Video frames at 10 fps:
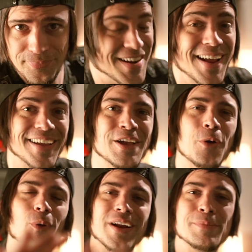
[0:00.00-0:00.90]
Today,
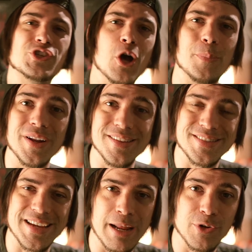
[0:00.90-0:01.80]
we're going to be jumping in
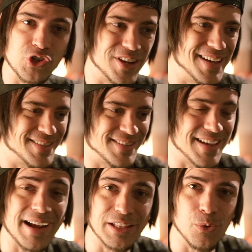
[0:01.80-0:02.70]
this thing. I'm going to show you guys
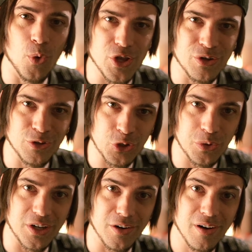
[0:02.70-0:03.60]
exactly what you can
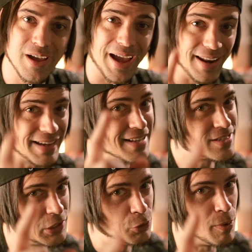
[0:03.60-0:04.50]
do here. And it
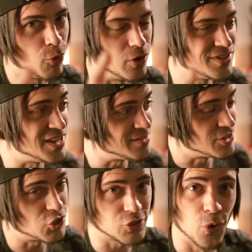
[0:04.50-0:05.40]
gets a little bit more intense
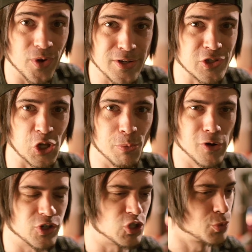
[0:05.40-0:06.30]
than just going into slow
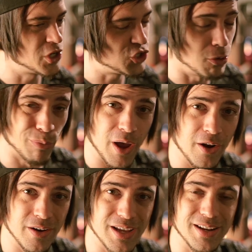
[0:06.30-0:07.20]
motion. So we're going to jump
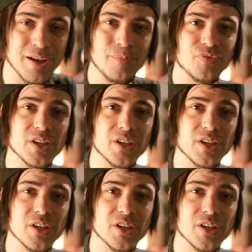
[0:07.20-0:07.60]
right on in.